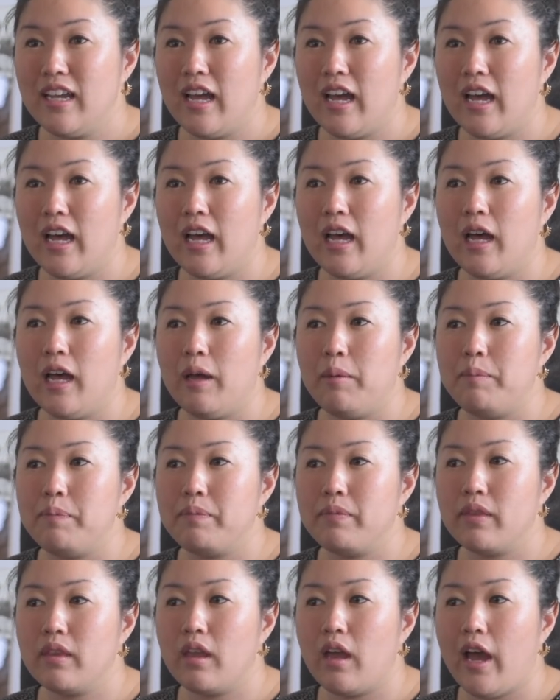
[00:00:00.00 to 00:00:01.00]

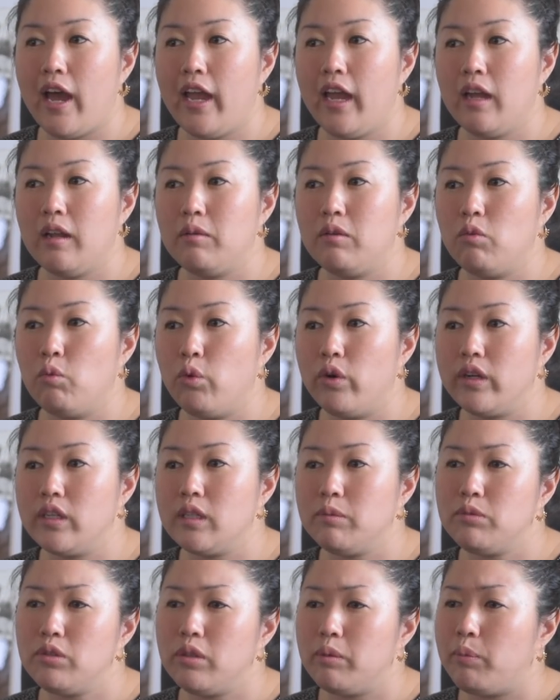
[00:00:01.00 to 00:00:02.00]
I had worked
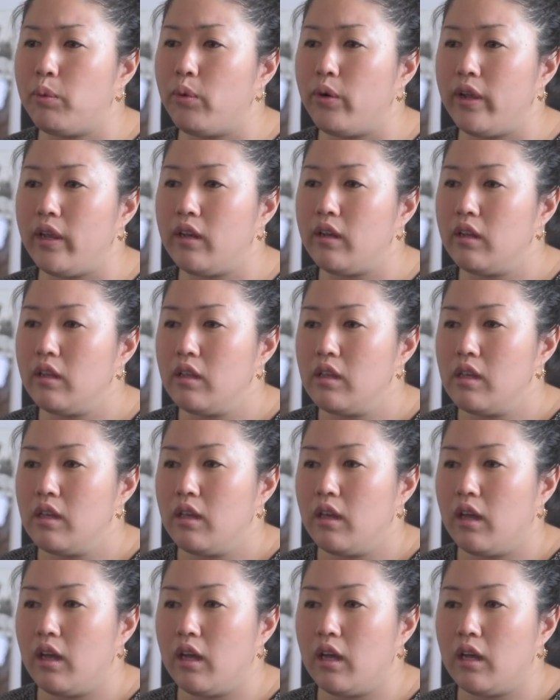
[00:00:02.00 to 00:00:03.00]
up to a point,
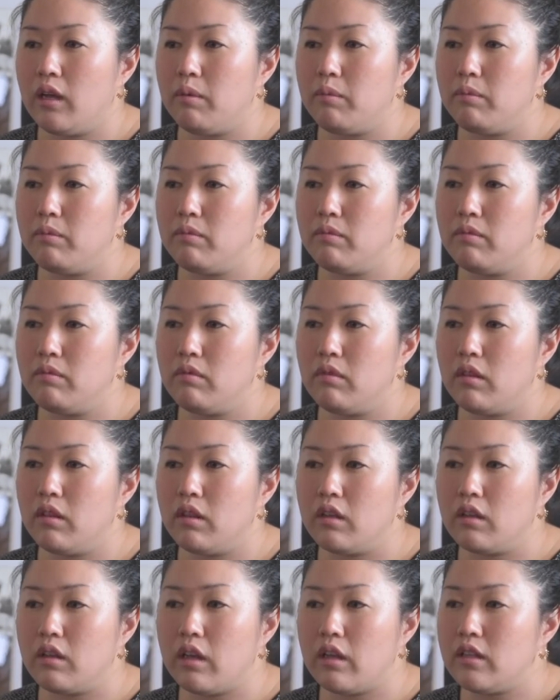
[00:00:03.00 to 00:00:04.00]

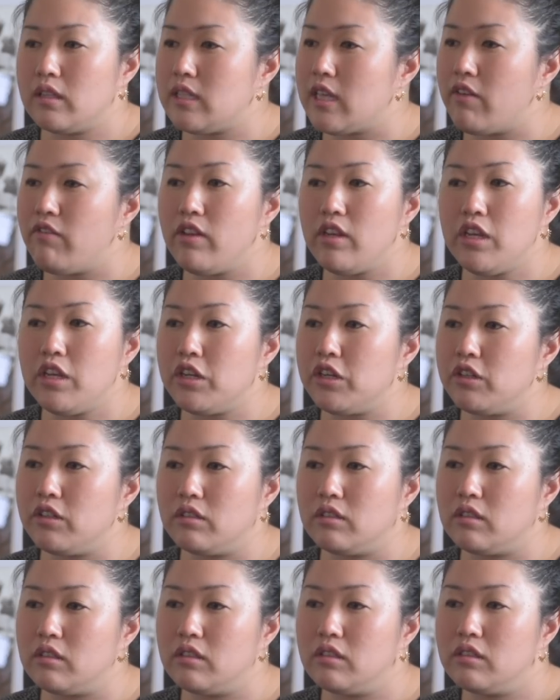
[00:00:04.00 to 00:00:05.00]
like 7
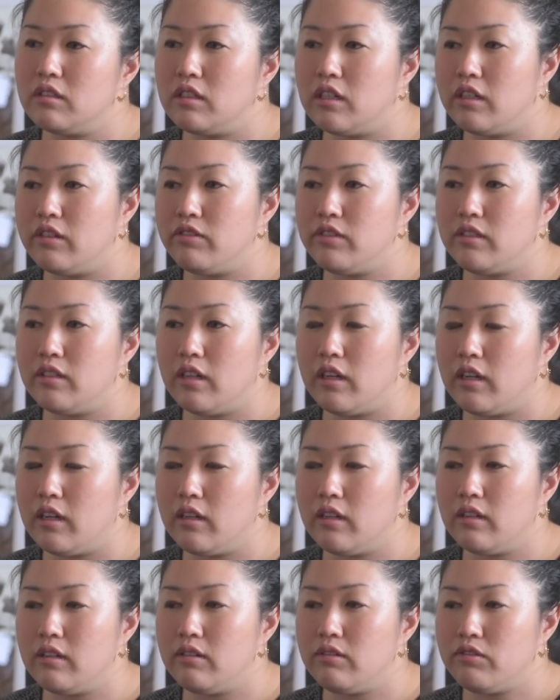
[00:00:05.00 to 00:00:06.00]
years of
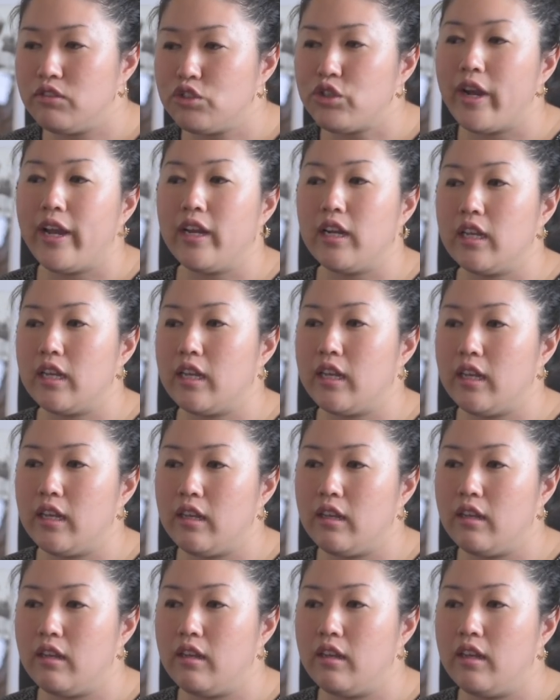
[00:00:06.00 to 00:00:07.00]
trying to
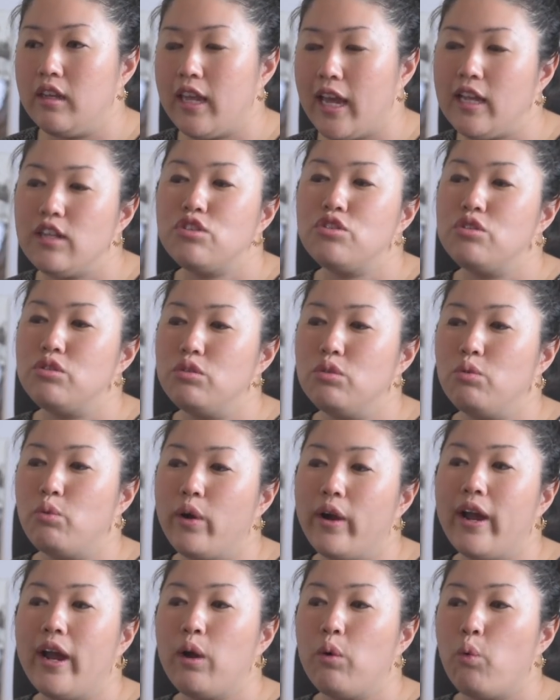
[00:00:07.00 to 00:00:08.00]
get to
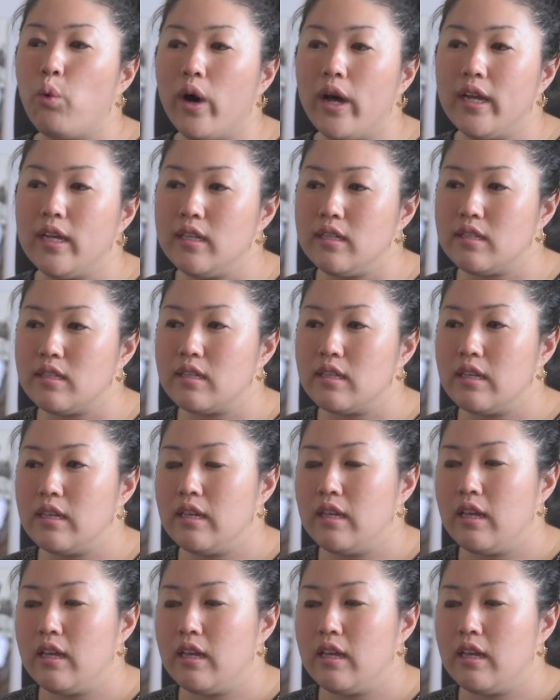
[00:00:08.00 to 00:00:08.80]
where I was